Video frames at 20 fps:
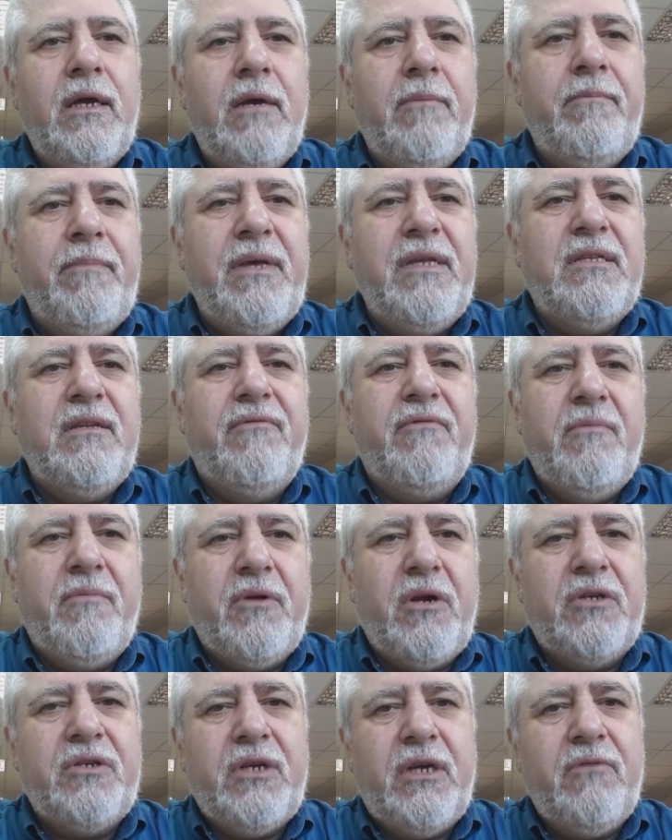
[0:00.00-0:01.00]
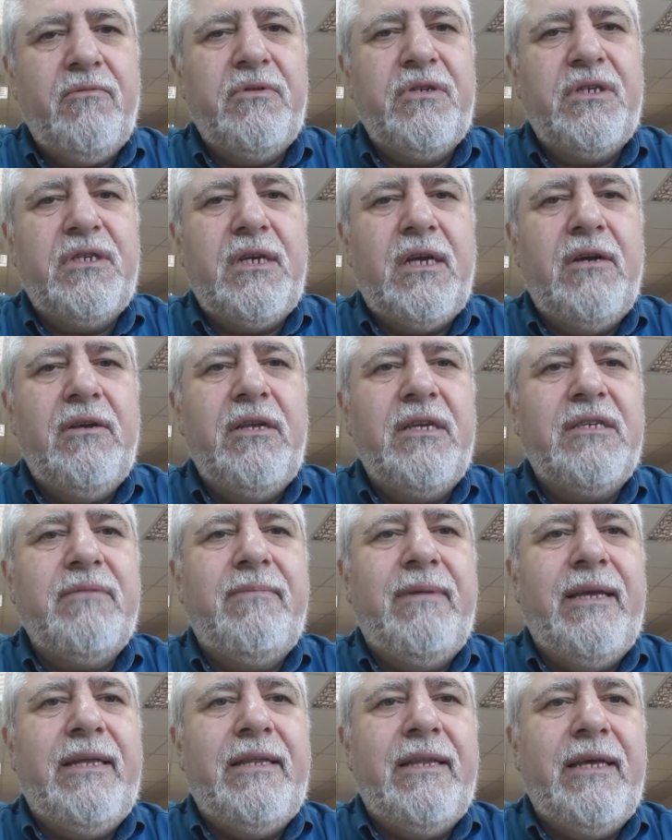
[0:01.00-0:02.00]
a piece of a project, which I'll
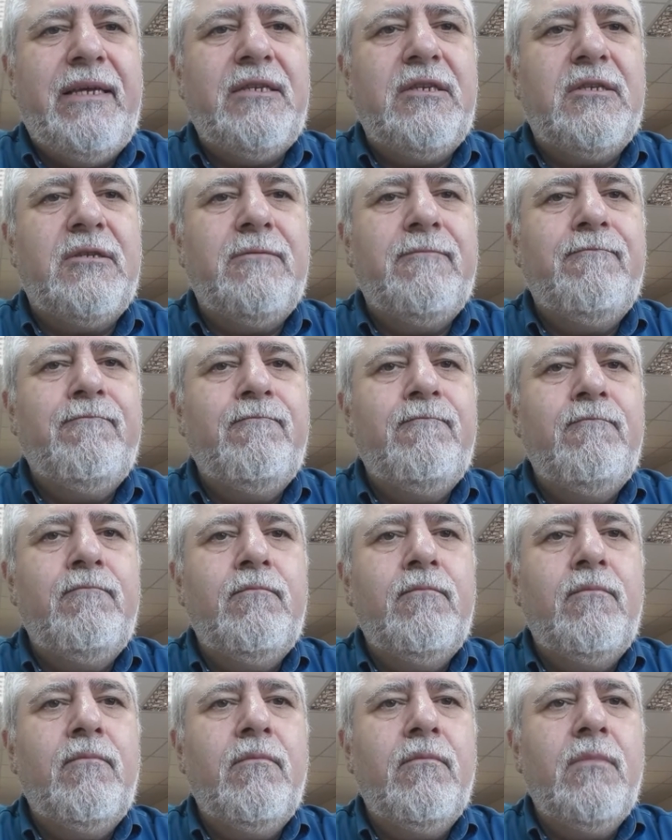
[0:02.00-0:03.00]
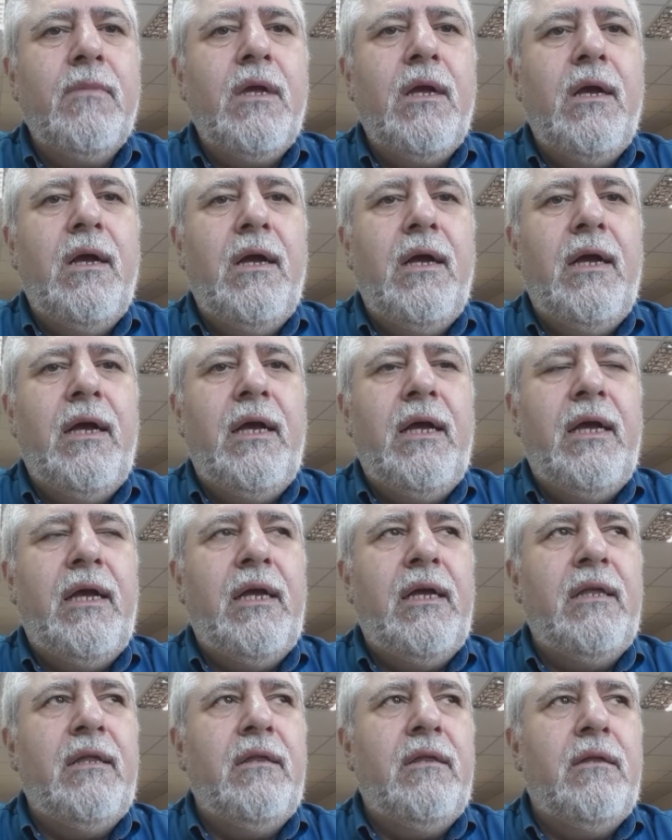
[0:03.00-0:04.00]
explain next.
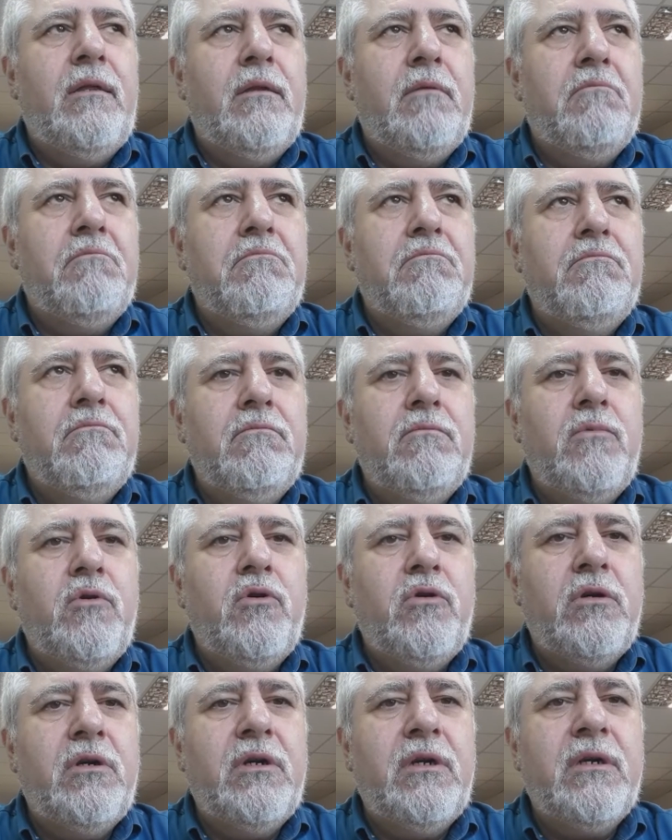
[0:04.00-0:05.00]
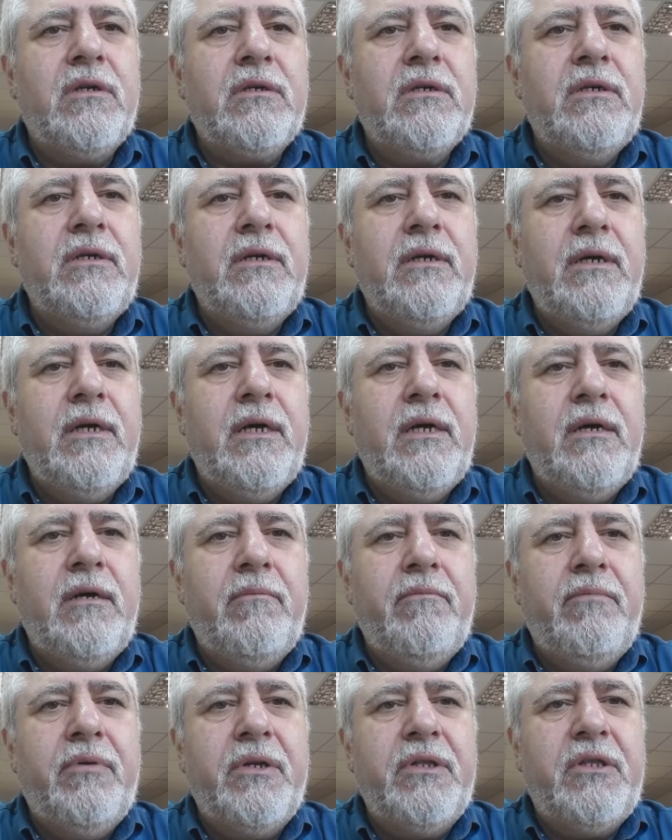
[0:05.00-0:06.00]
And more
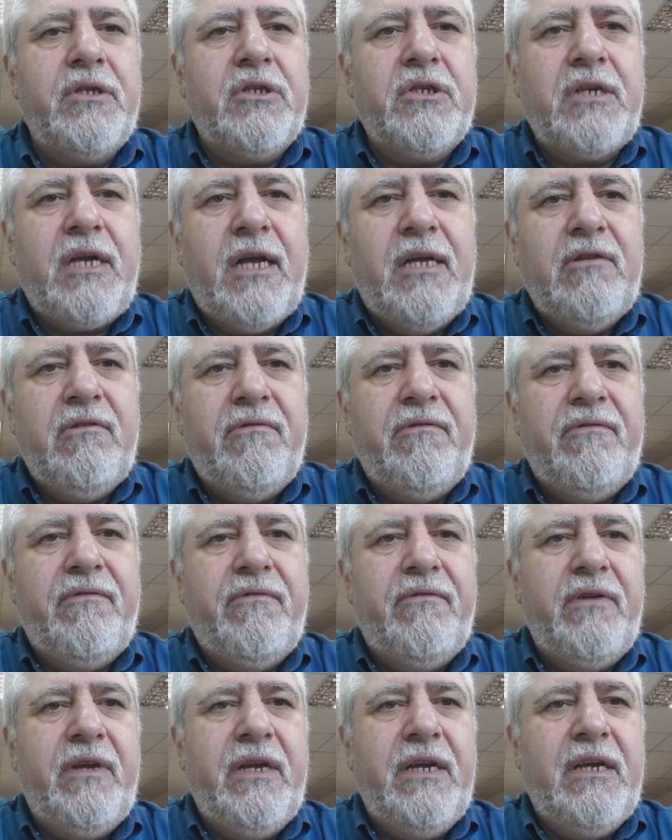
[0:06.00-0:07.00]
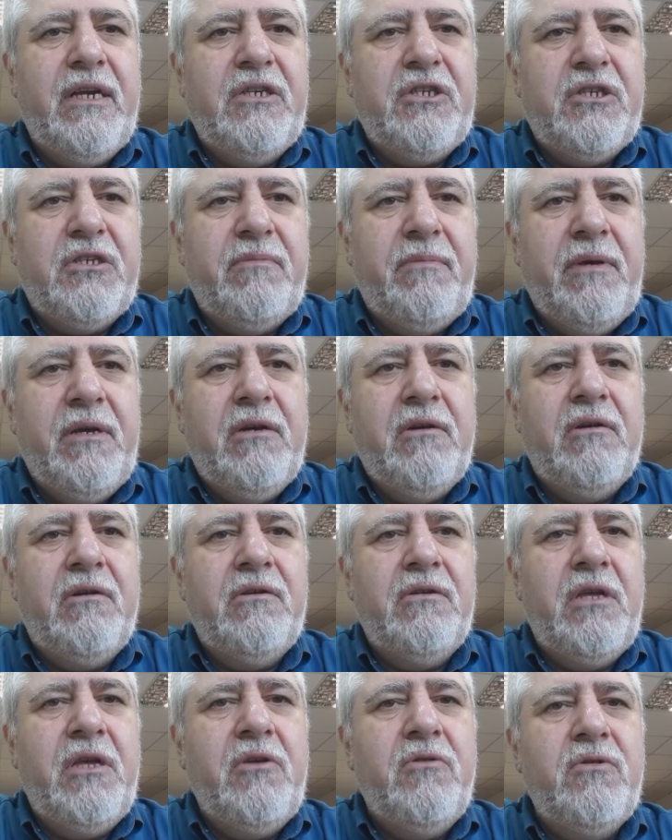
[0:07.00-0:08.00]
a British kind of English
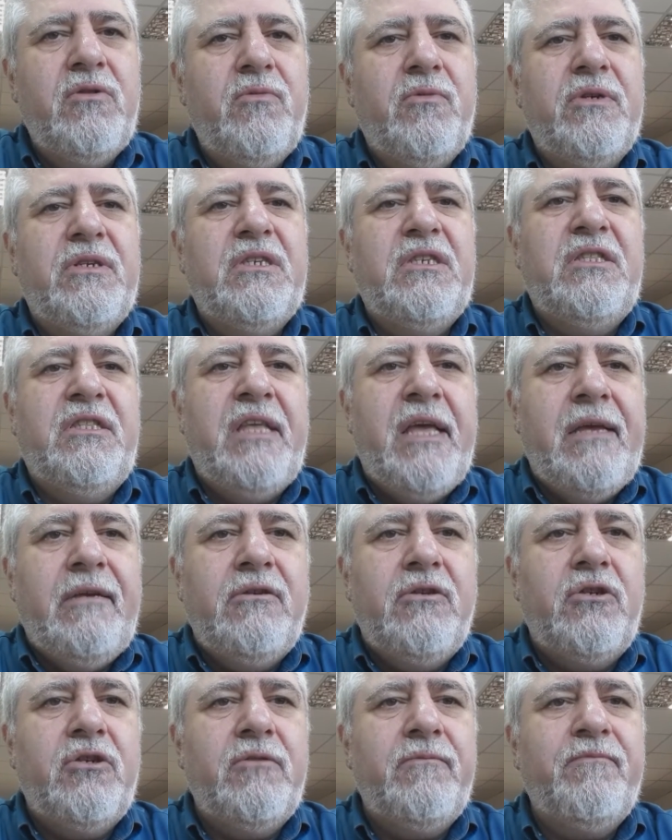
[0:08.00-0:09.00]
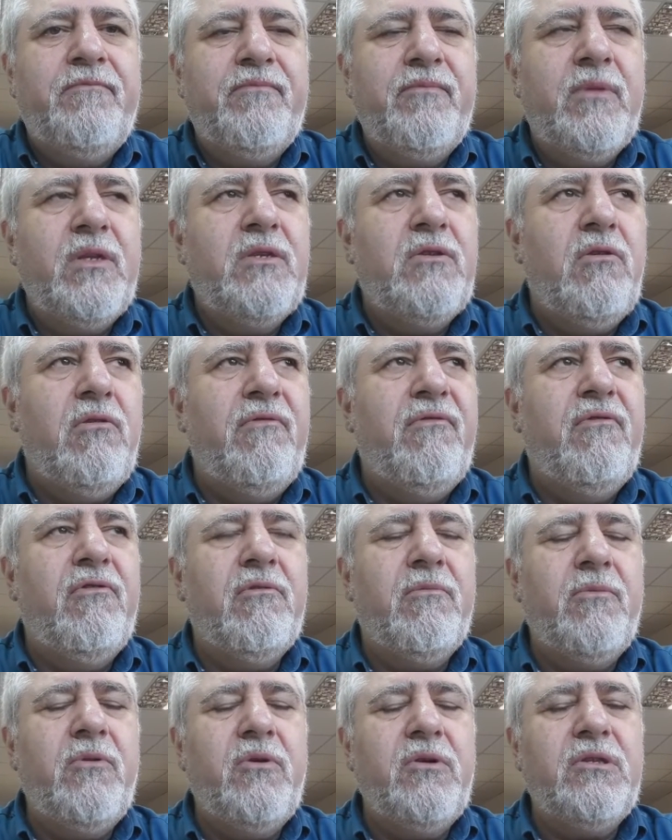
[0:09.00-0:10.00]
speaker, they use the word stage. So
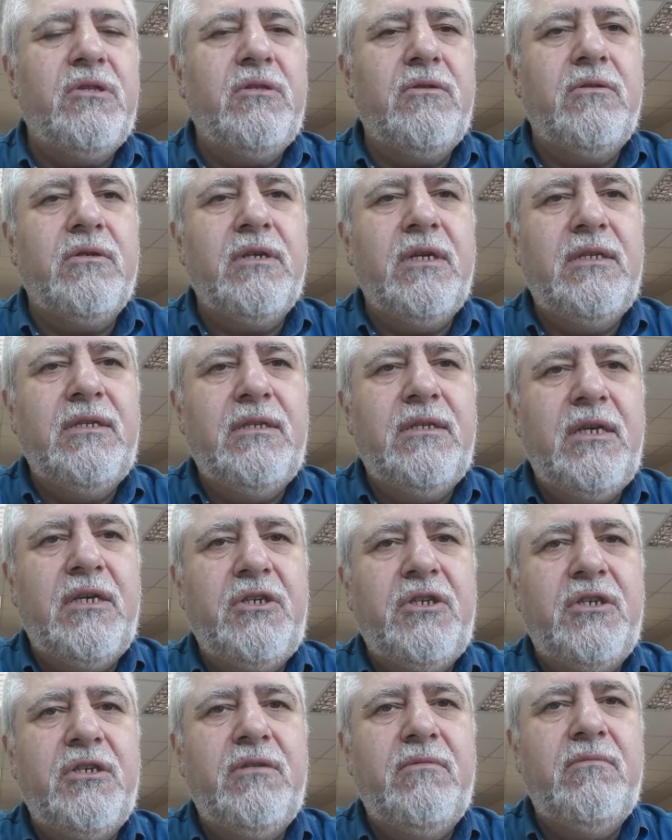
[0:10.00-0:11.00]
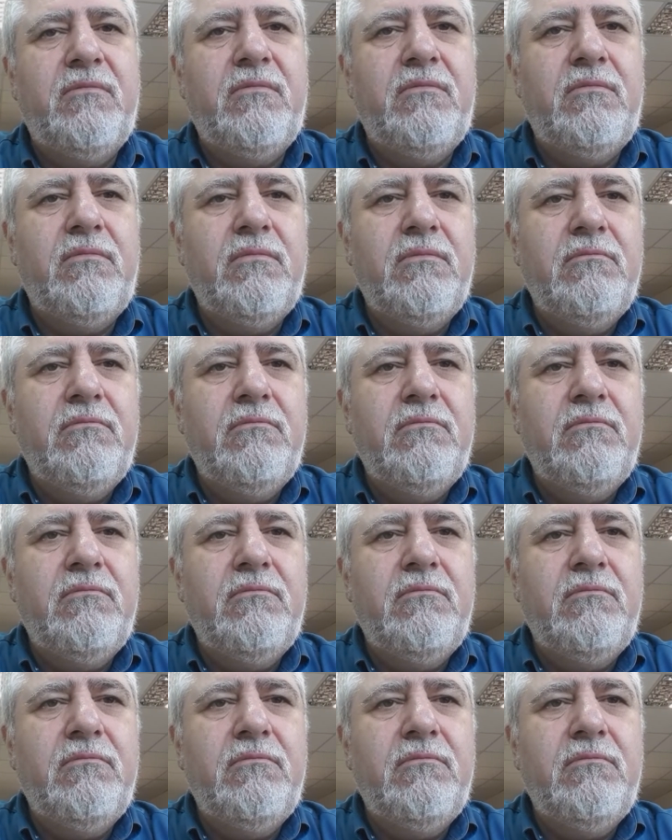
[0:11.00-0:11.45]
for most organization,